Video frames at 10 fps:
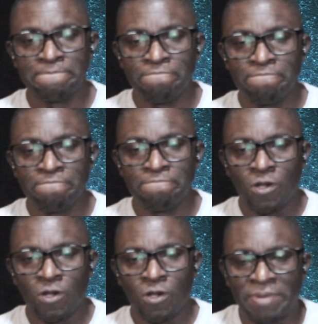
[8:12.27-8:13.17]
or
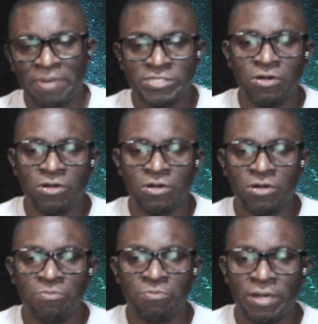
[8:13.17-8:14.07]
the pilot in
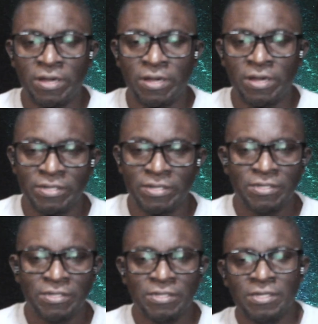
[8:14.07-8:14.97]
command
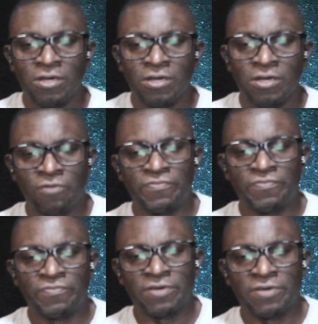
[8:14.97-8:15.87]
of
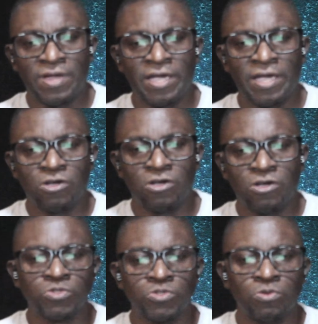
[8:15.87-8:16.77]
the flight
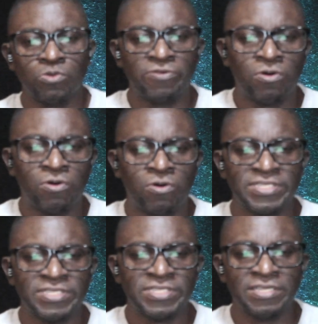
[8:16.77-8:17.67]
also
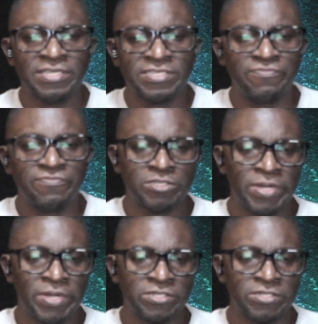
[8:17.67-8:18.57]
performs a safety
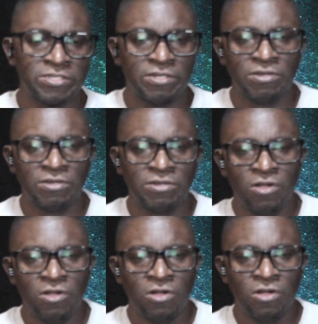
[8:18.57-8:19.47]
inspection
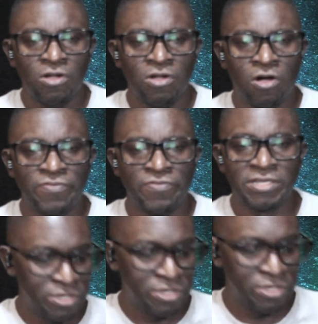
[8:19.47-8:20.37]
of the
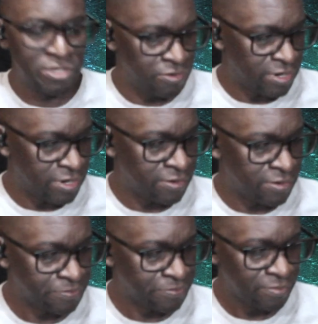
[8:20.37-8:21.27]
exterior
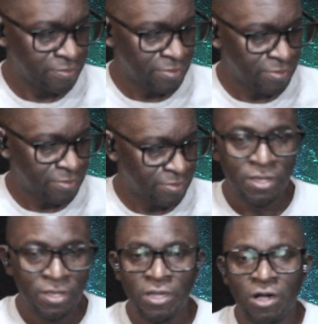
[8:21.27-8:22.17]

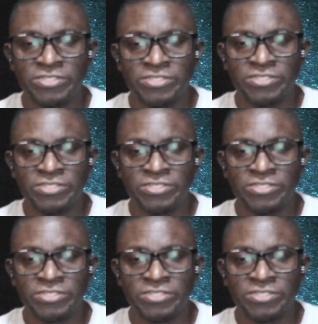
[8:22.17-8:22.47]
of the